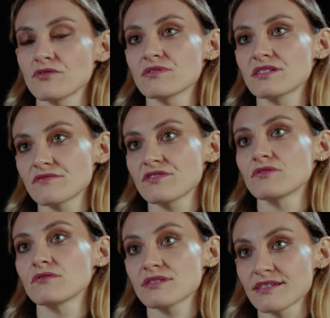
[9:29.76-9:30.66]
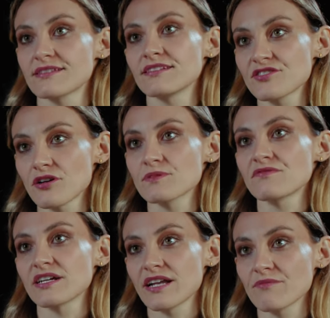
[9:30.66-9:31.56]
2, which gives you 16 stops of
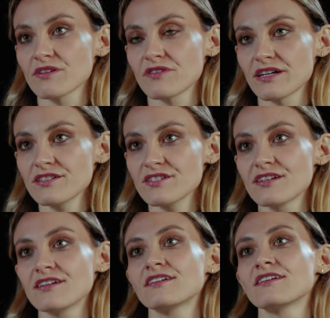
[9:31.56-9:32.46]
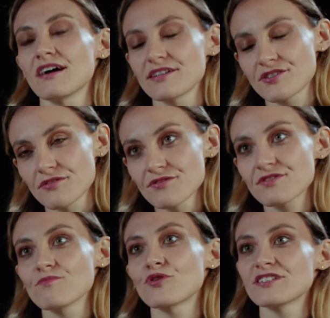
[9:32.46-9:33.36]
dynamic range. I
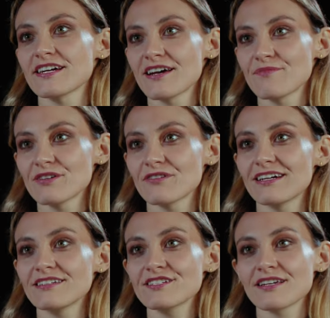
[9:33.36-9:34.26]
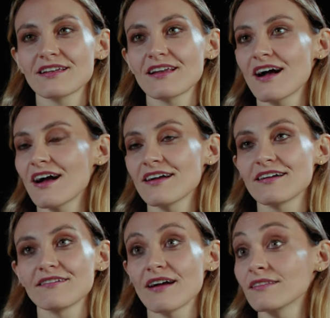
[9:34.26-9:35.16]
chose more dynamic range, and I